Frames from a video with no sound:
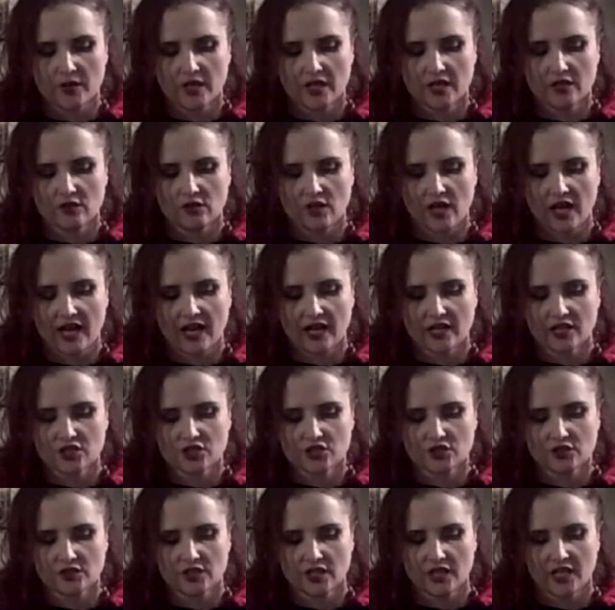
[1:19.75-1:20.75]
it'll
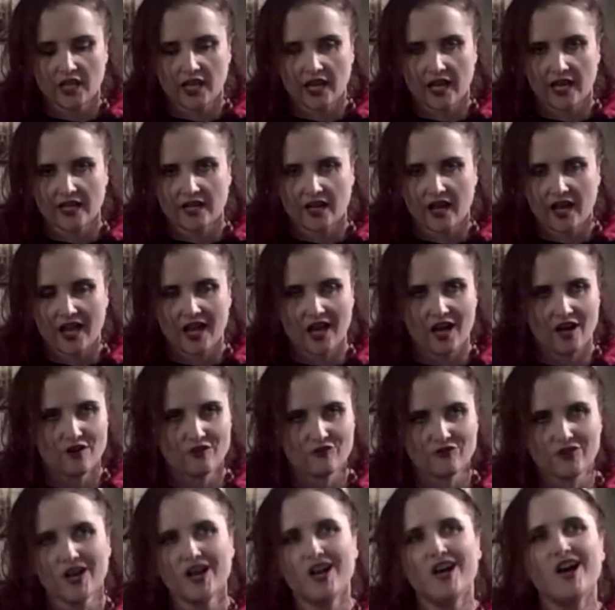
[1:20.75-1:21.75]
actually, and I
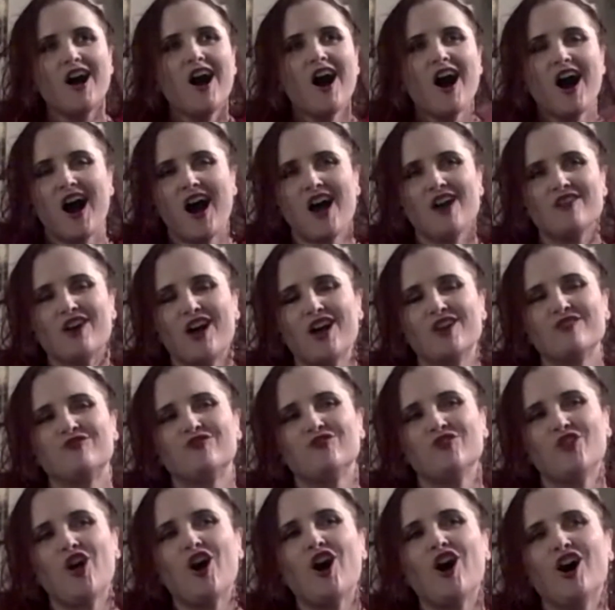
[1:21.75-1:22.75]

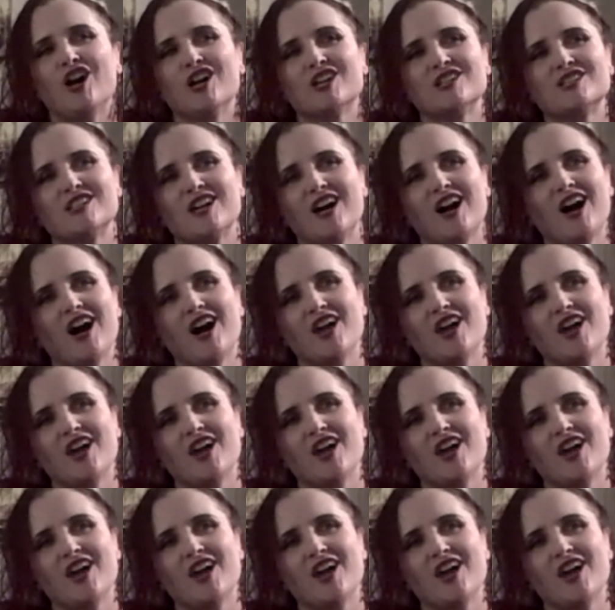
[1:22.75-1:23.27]
vlogged